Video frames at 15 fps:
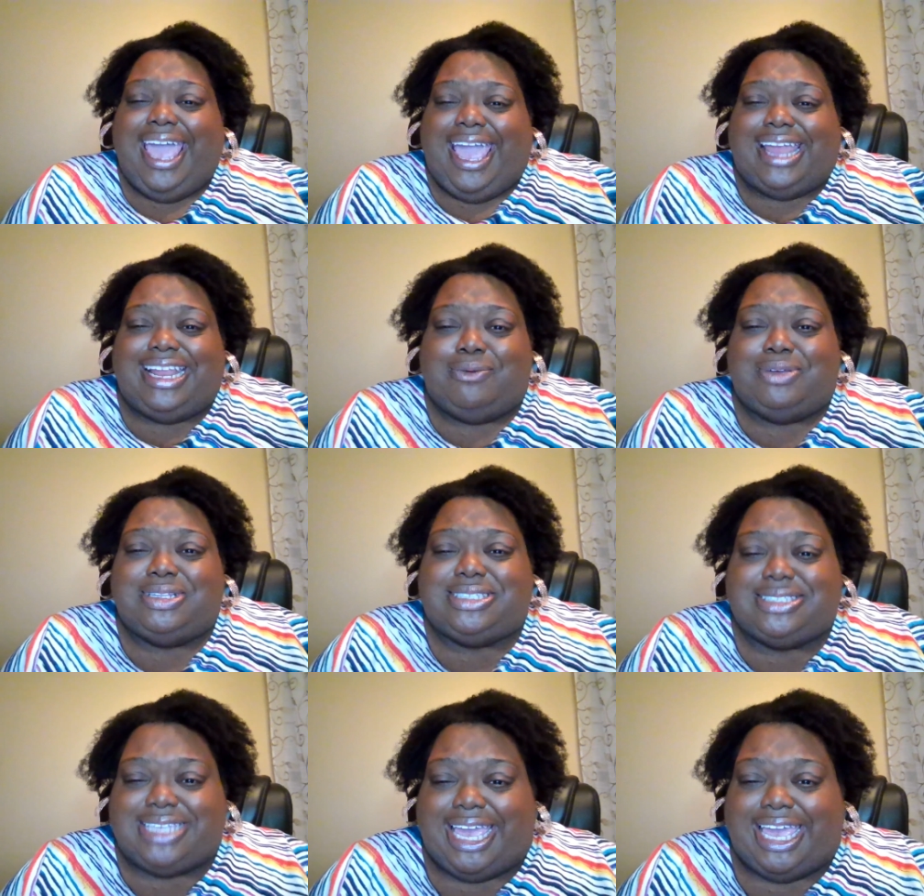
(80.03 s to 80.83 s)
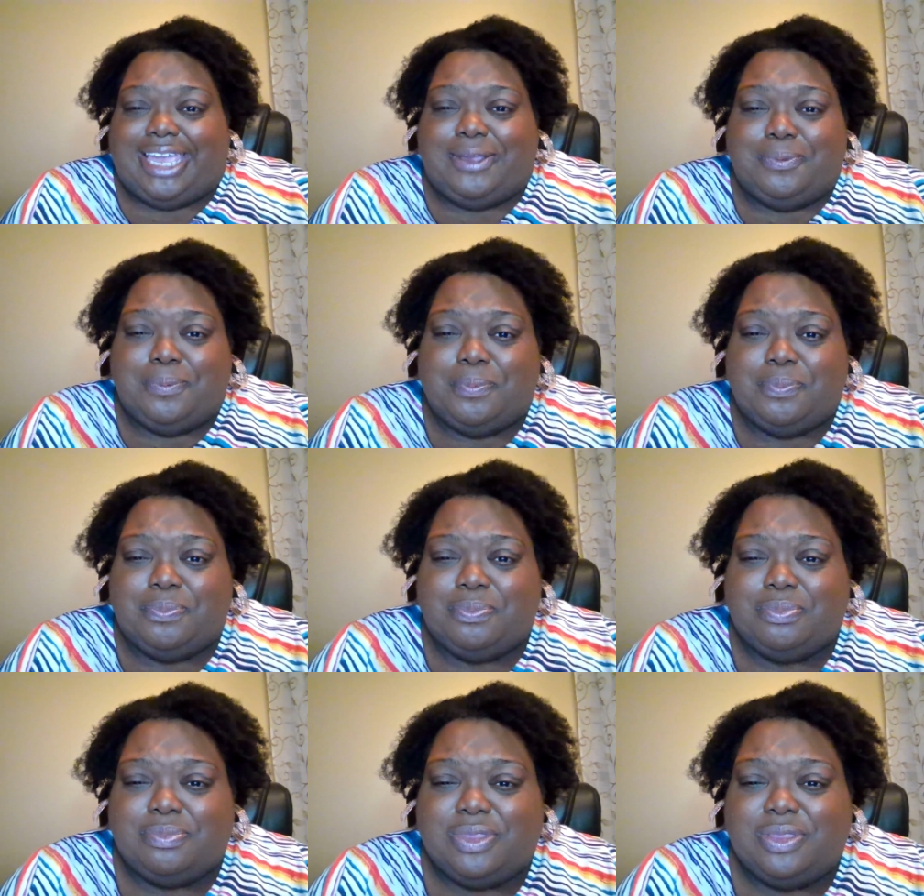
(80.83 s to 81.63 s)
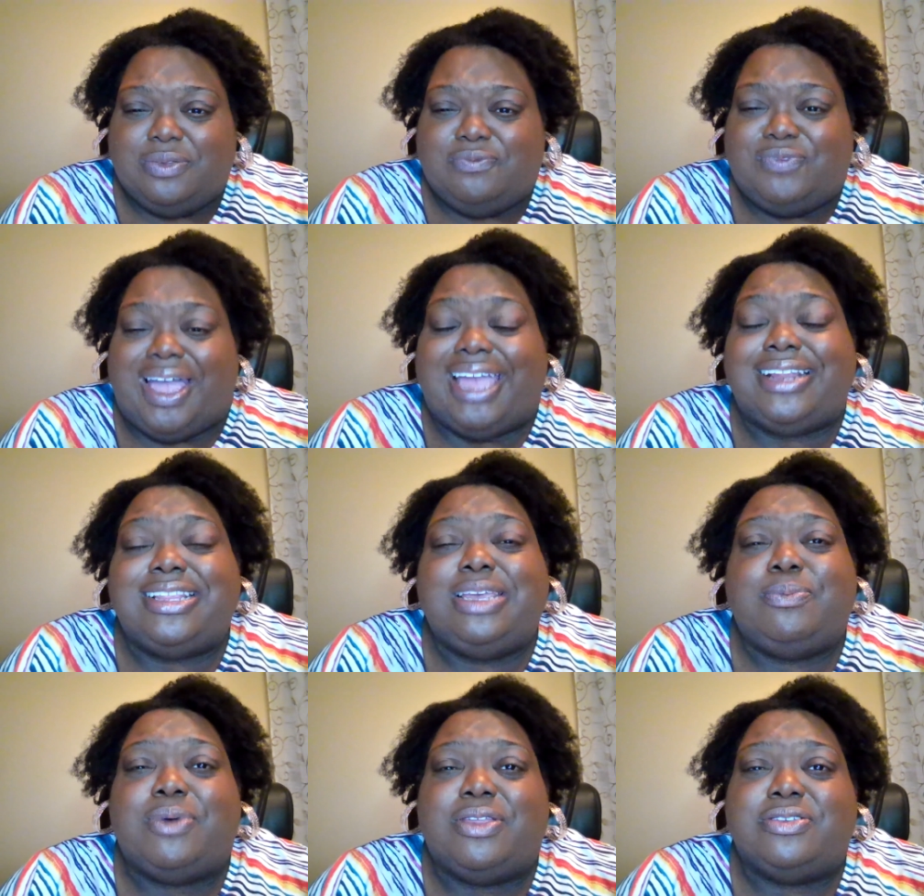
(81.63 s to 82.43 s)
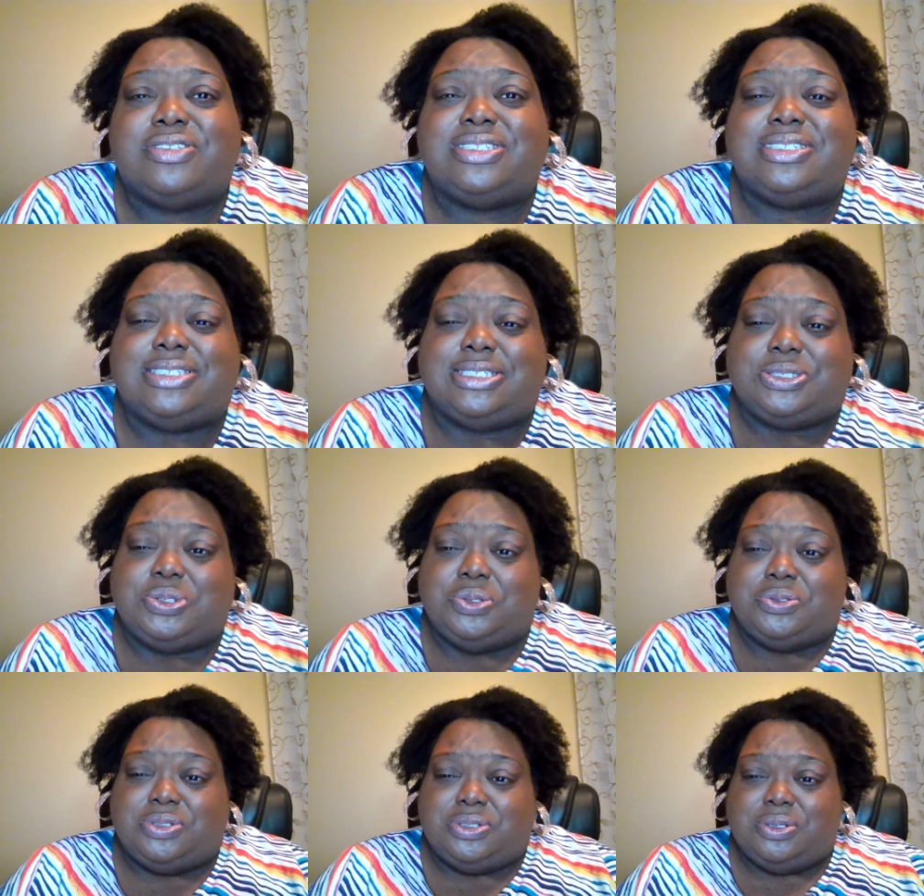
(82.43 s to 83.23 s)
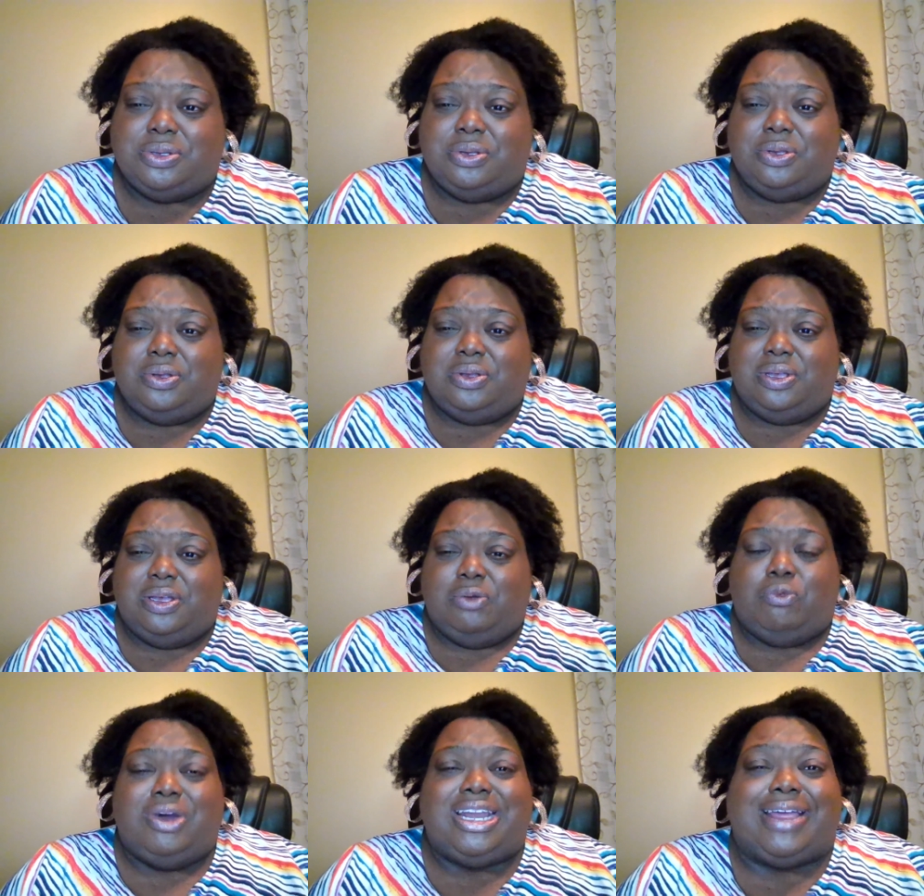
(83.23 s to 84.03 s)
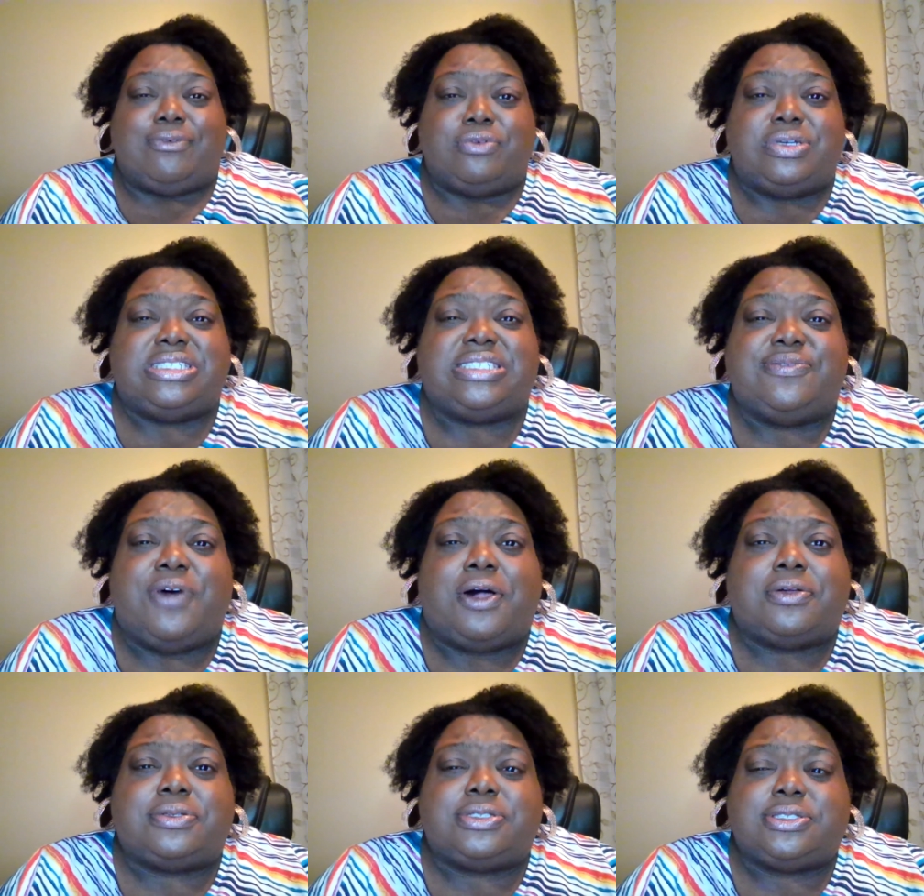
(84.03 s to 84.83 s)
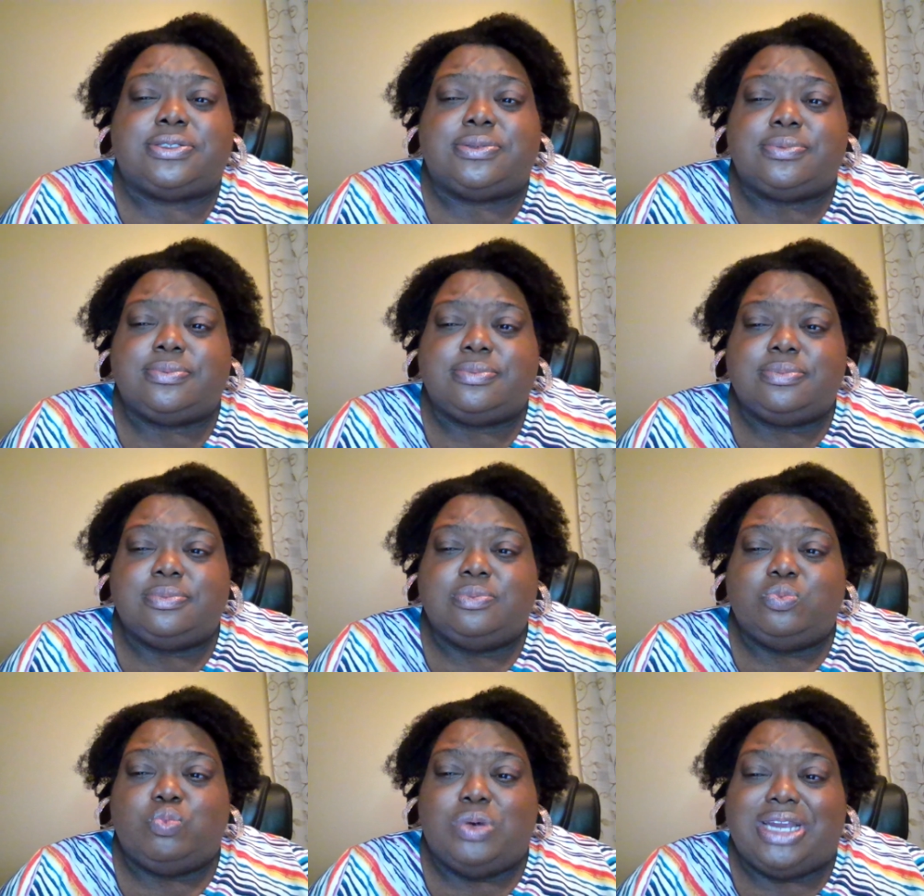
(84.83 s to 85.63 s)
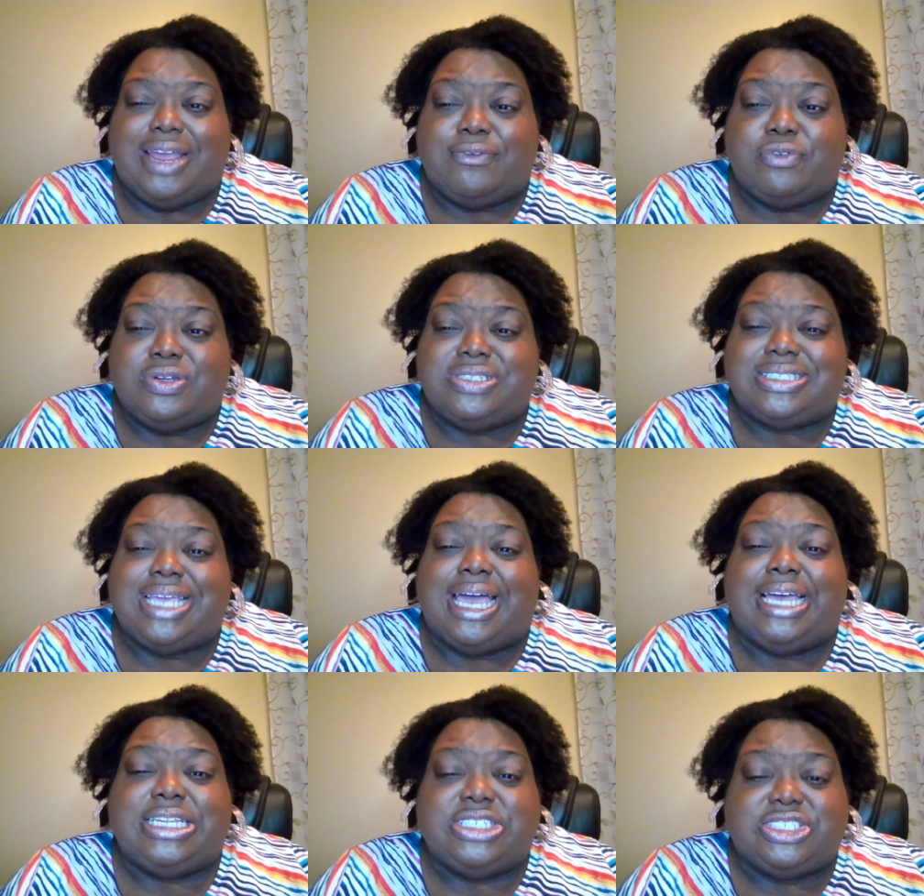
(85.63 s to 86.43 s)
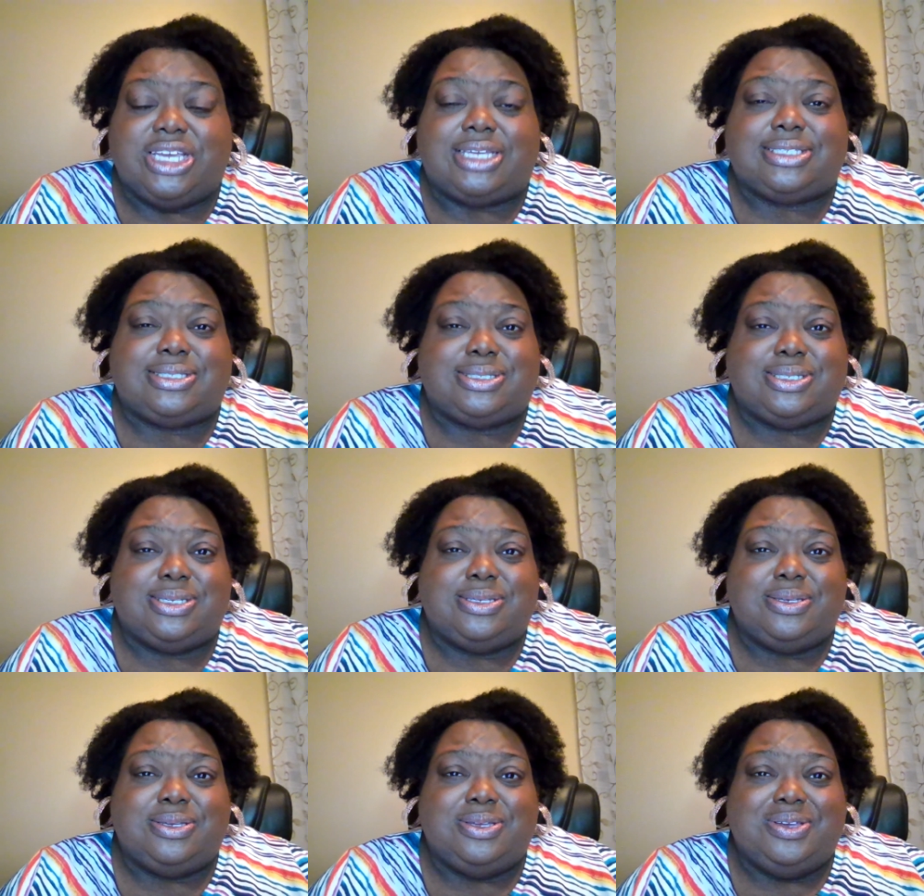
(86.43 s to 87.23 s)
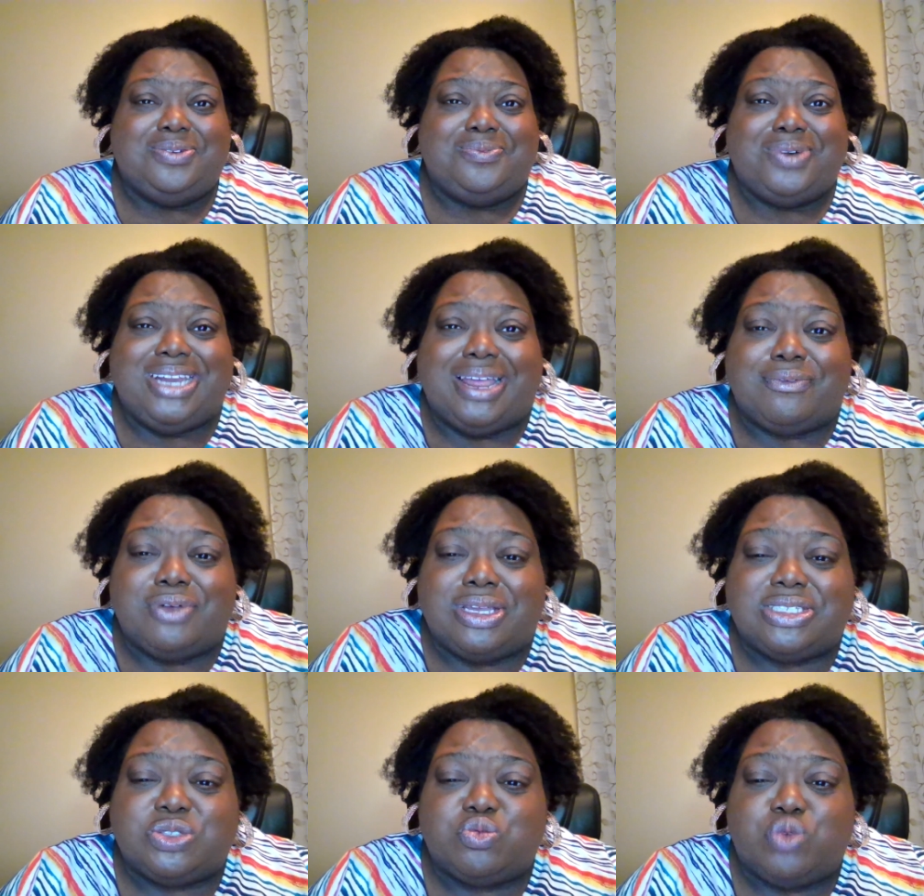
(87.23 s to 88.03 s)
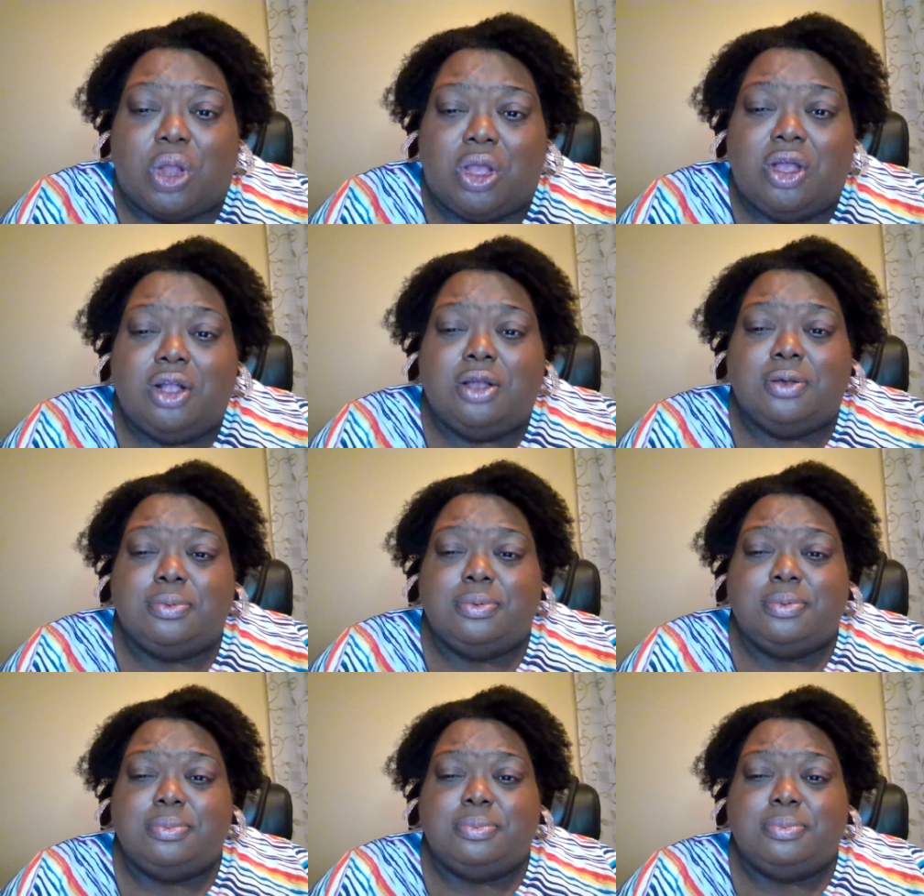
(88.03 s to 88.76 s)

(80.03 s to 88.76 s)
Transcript: And it would say, finally, brothers and sisters, whatever is false, whatever is unjust, whatever is wrong,